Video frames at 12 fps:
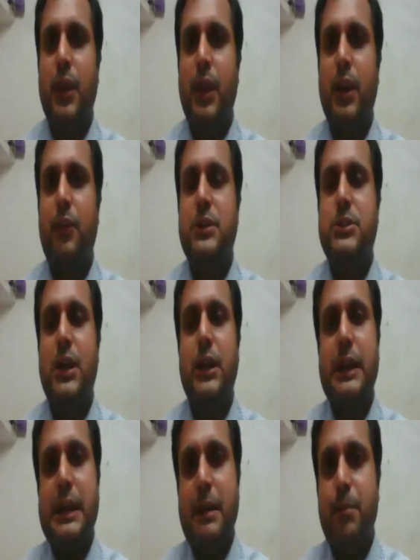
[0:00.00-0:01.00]
it was an
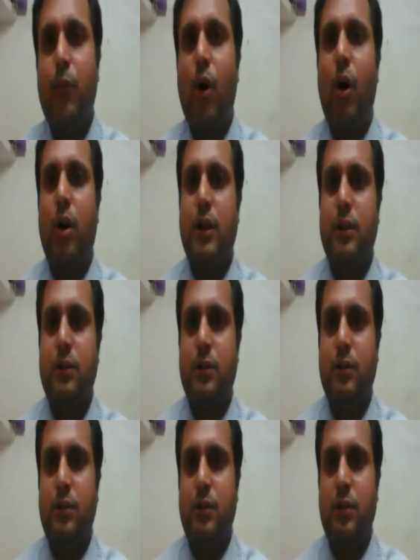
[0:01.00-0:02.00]
immoral
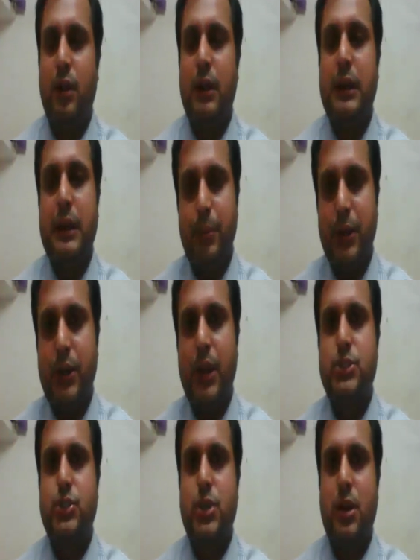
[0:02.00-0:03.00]

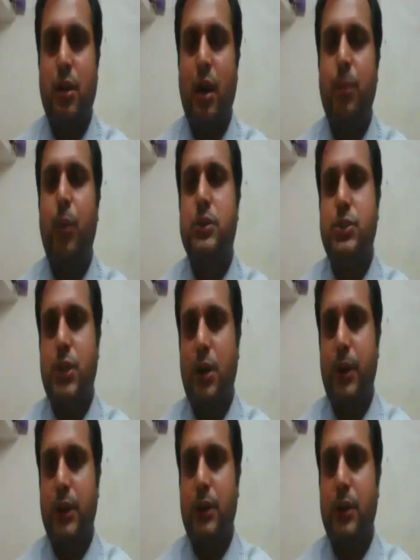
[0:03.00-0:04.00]
limitation upon
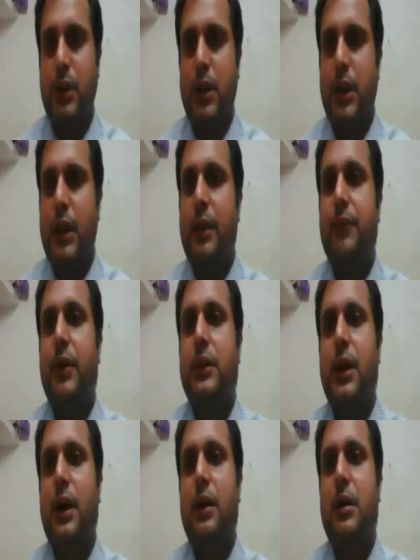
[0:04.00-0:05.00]
Germany.
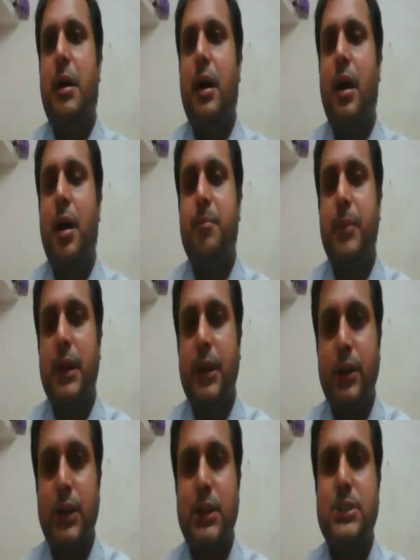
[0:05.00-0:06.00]
Even the
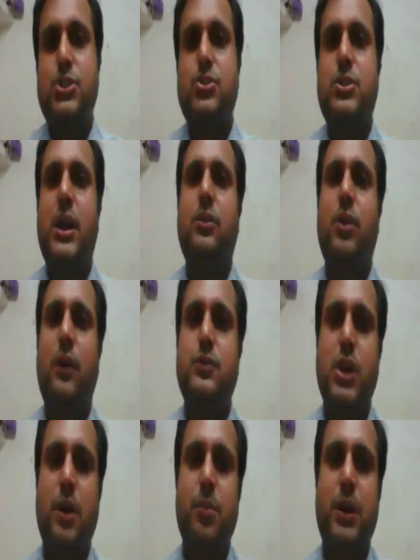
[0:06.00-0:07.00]
military strength of
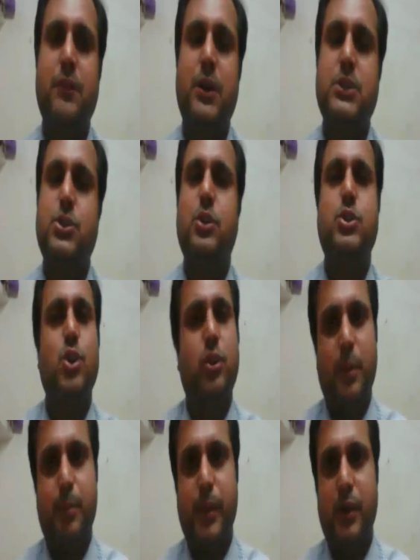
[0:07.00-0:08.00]
Germany was also
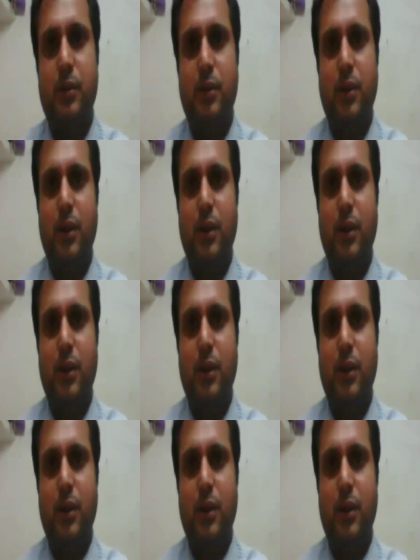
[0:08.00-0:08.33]
crippled.